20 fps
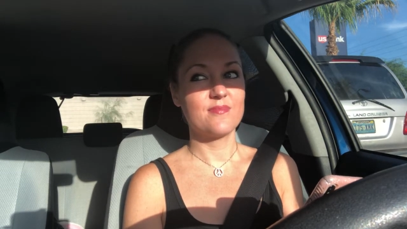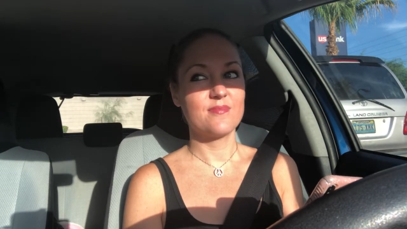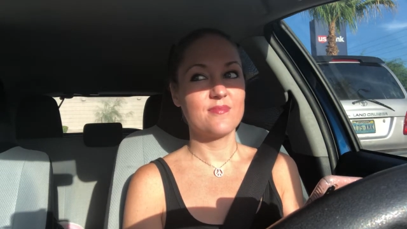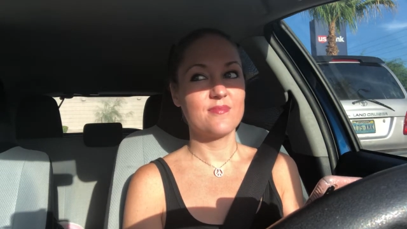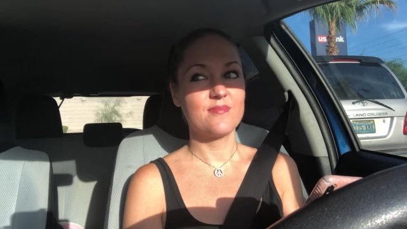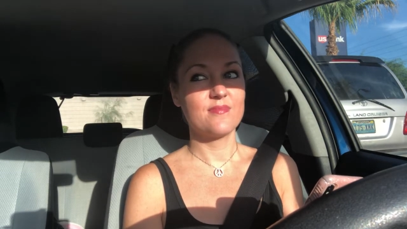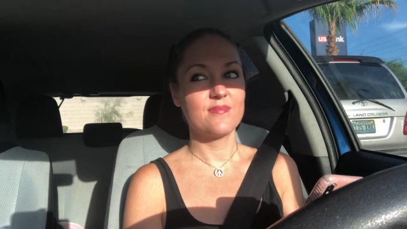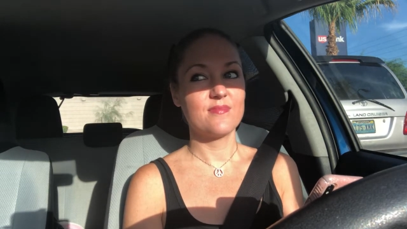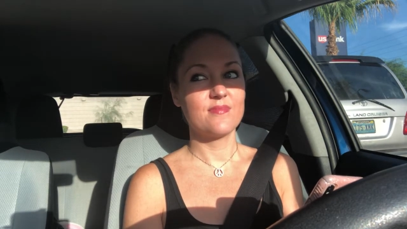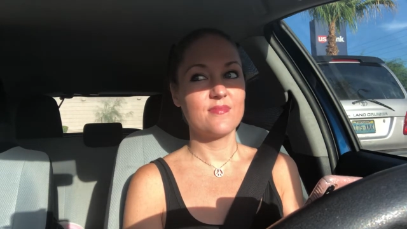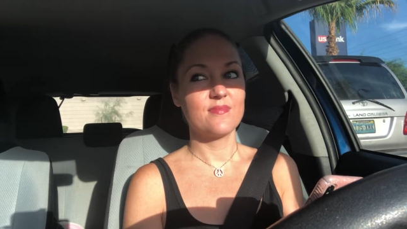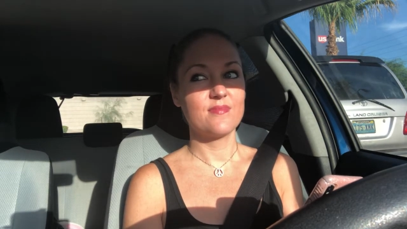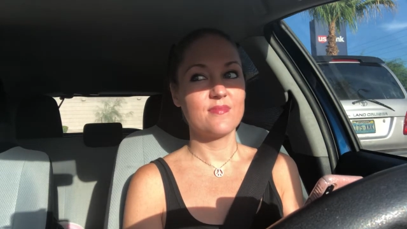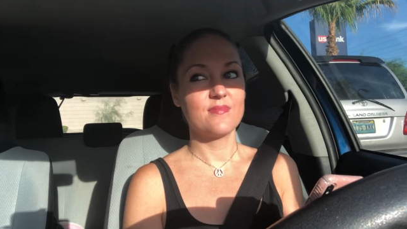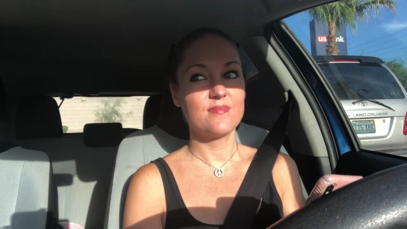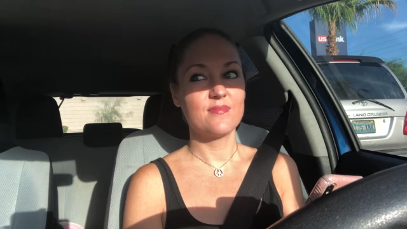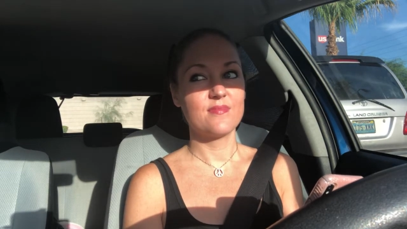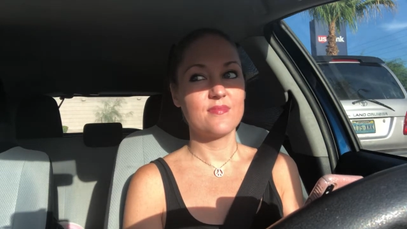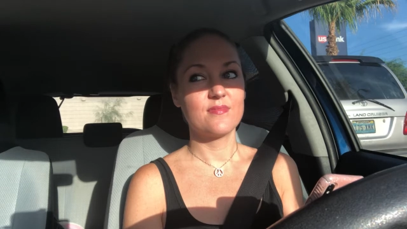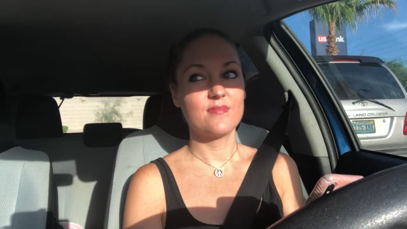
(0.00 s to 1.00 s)

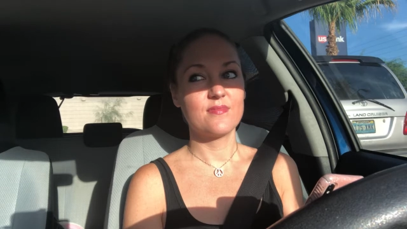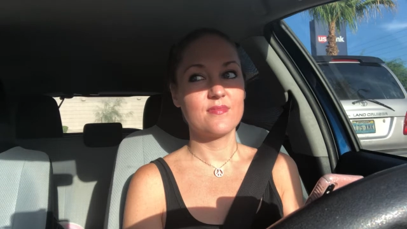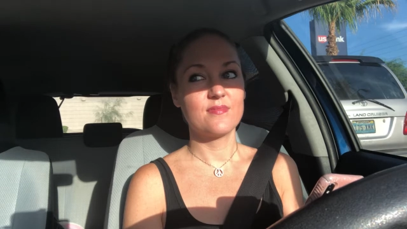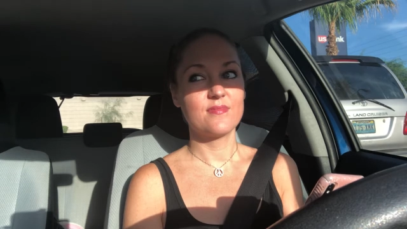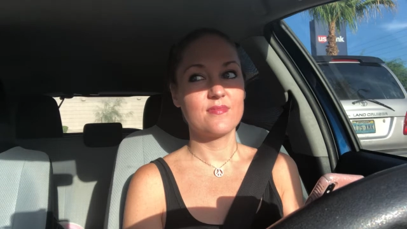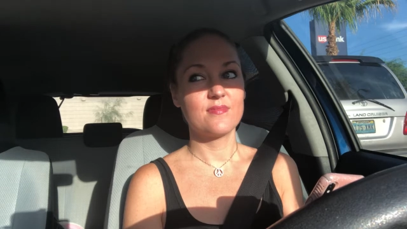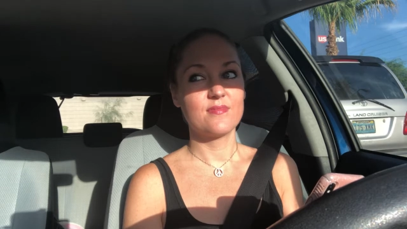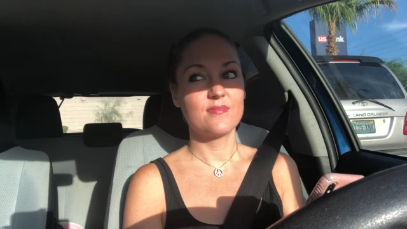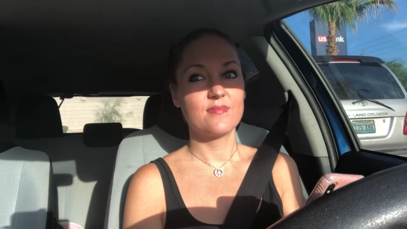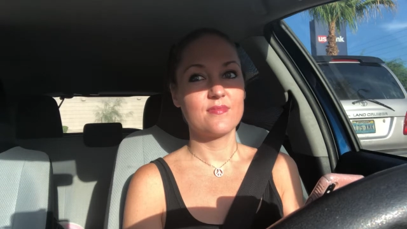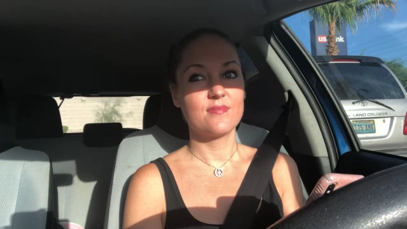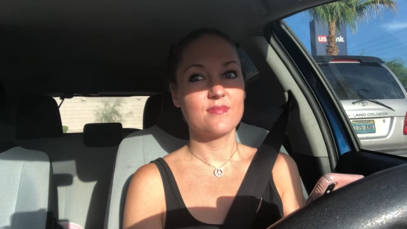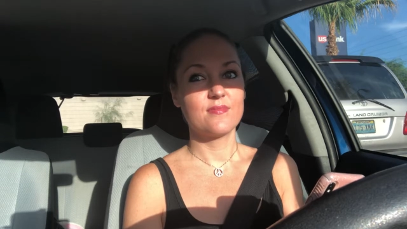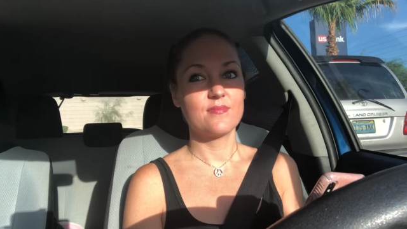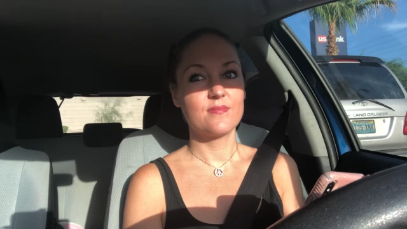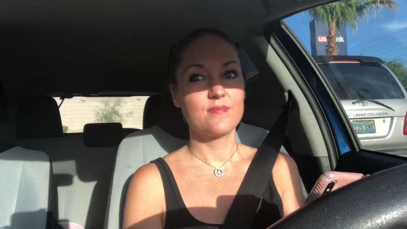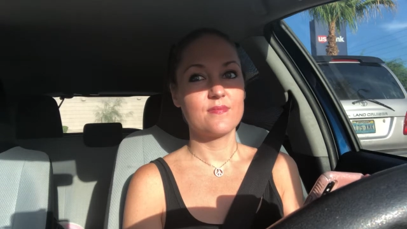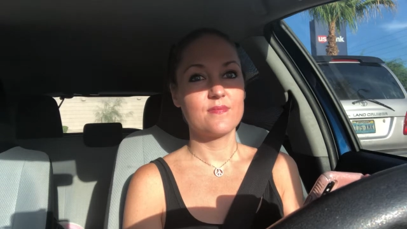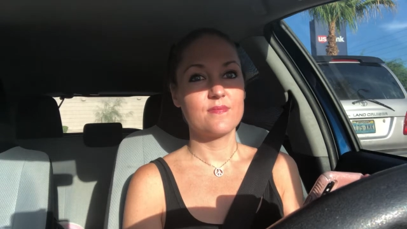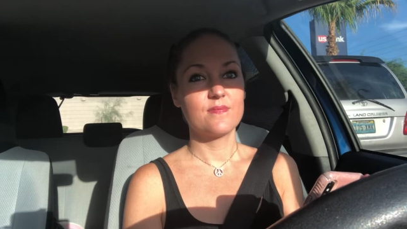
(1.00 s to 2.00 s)

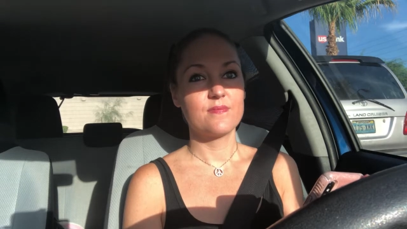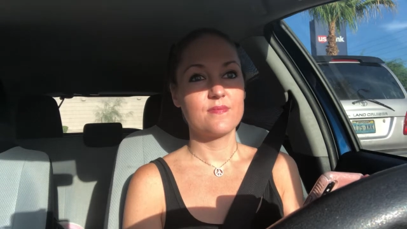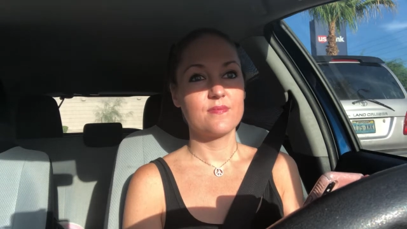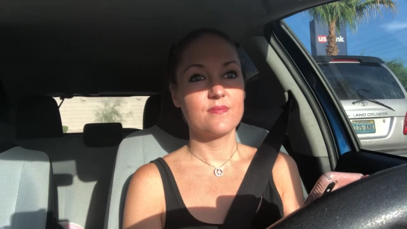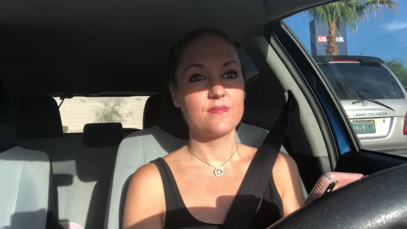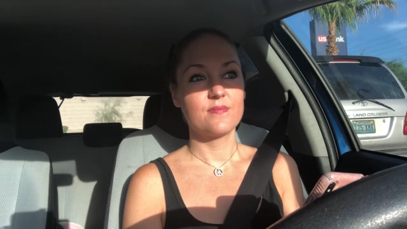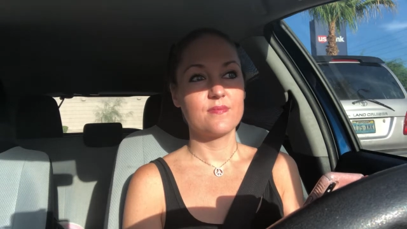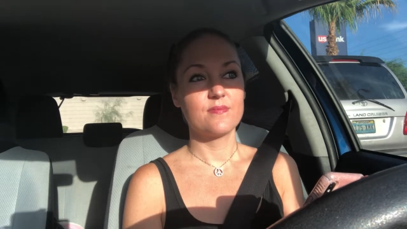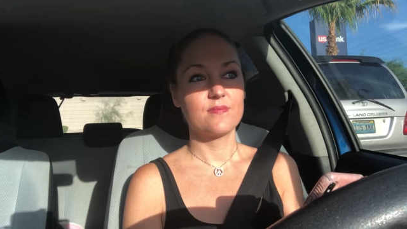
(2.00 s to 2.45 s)
(silence)